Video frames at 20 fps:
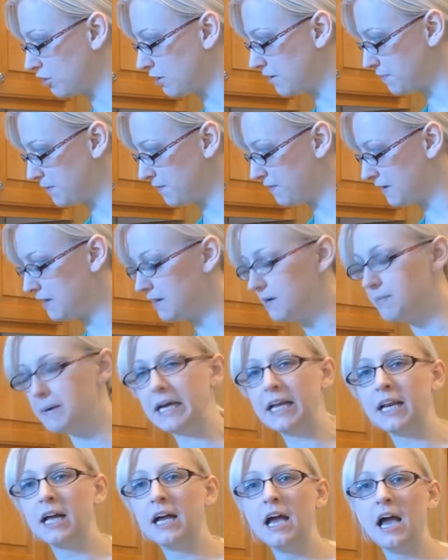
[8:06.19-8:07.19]
turn up the heat a
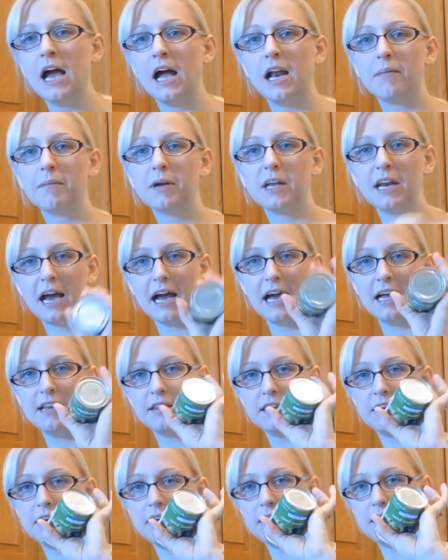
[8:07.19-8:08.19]
bit, and I'm going to
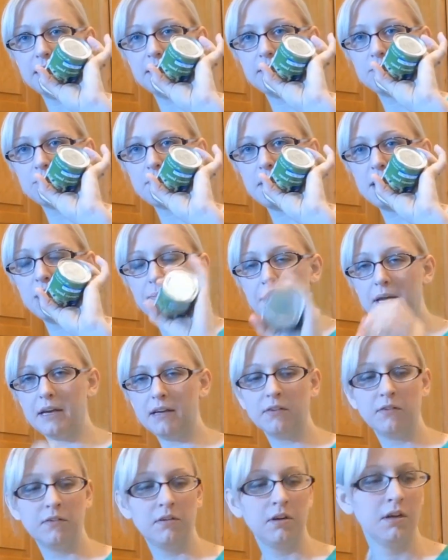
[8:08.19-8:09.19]
add the tomato
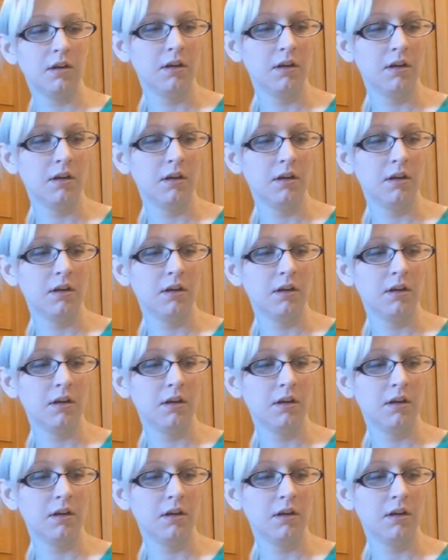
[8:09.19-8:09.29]
paste.